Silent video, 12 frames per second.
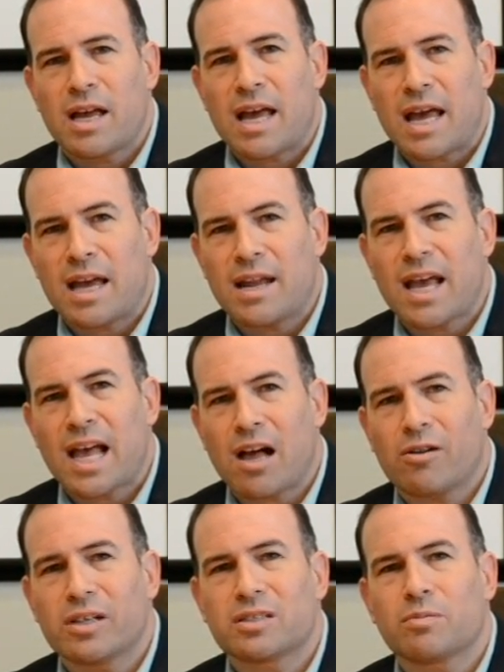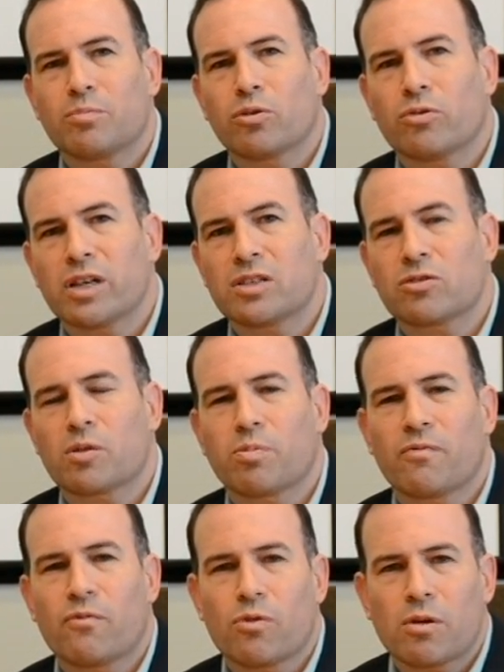and how its employees are
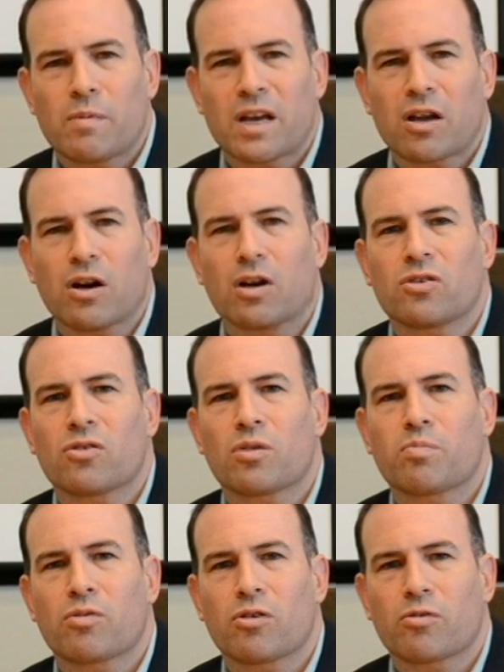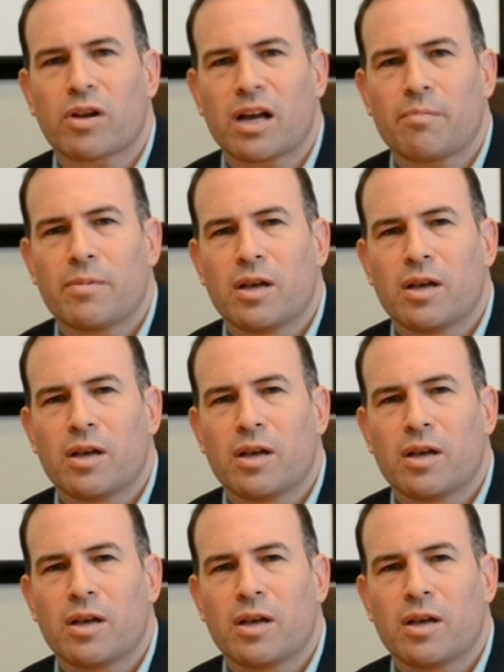performing under the program.